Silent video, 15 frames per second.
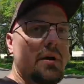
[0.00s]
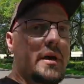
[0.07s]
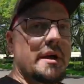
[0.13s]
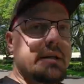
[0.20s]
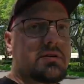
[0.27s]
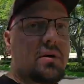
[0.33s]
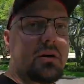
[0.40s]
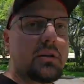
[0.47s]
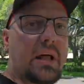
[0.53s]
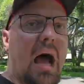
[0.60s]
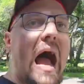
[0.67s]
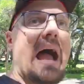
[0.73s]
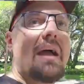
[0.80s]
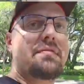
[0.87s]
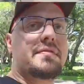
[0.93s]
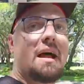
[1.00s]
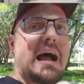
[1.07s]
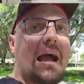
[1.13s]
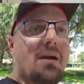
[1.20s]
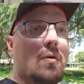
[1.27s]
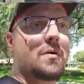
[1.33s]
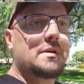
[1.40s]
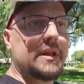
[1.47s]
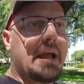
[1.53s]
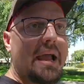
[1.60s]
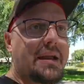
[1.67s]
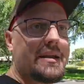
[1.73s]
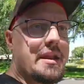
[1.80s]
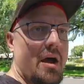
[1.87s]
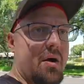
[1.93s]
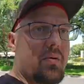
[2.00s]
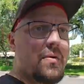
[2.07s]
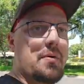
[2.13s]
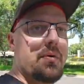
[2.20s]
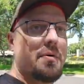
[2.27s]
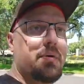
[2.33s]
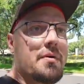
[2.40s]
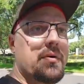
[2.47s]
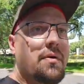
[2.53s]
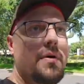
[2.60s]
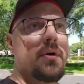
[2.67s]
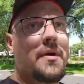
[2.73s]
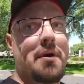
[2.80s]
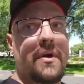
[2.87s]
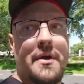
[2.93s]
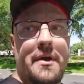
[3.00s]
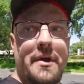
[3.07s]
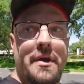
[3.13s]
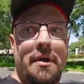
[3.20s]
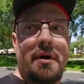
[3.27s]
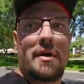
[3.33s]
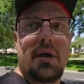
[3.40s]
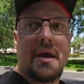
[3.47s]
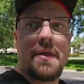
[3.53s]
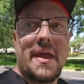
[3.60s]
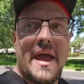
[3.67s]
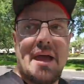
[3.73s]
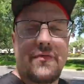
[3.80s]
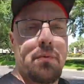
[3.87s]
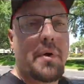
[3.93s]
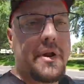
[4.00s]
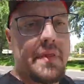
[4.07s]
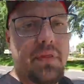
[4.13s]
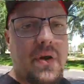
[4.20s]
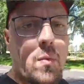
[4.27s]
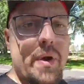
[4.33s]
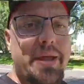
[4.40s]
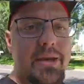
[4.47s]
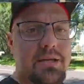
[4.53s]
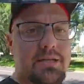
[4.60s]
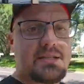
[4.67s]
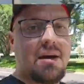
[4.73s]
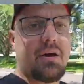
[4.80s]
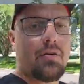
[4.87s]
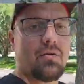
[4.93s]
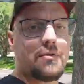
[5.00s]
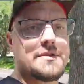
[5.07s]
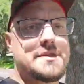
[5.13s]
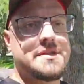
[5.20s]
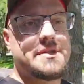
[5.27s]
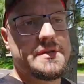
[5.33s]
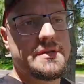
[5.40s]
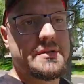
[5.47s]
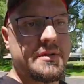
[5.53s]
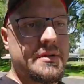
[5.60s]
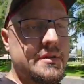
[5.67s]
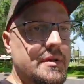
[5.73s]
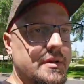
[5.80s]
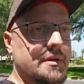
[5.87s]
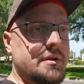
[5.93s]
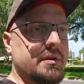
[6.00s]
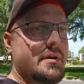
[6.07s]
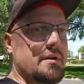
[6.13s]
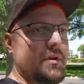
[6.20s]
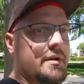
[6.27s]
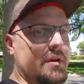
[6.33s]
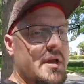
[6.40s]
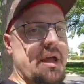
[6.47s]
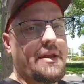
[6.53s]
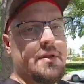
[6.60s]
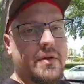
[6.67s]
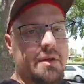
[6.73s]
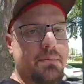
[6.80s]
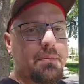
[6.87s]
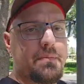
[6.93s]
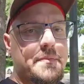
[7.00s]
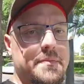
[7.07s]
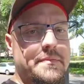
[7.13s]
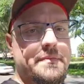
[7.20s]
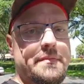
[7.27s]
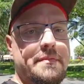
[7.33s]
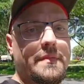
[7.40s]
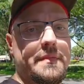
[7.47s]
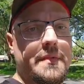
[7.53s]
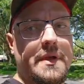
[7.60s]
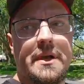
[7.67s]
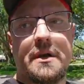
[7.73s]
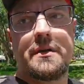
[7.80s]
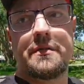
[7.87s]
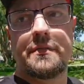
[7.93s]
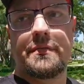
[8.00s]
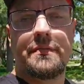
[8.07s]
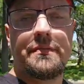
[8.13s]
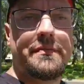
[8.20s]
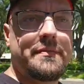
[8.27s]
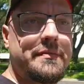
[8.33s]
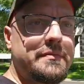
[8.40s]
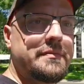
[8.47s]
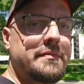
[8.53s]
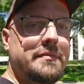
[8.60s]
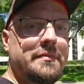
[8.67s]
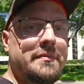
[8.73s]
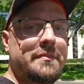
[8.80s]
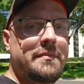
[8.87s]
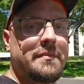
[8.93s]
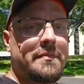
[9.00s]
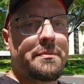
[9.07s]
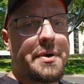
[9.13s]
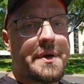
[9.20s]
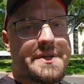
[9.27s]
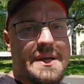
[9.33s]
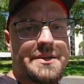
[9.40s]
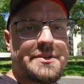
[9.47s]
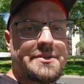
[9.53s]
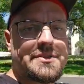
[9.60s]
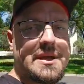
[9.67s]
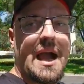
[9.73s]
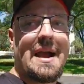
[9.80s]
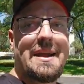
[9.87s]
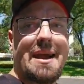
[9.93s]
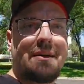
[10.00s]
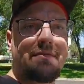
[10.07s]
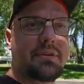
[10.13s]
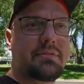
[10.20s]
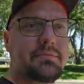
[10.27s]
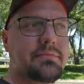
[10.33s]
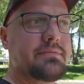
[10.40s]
It's called I Fly Orlando, and they have one of the wind tunnels, and you can, you know, pretend you're skydiving.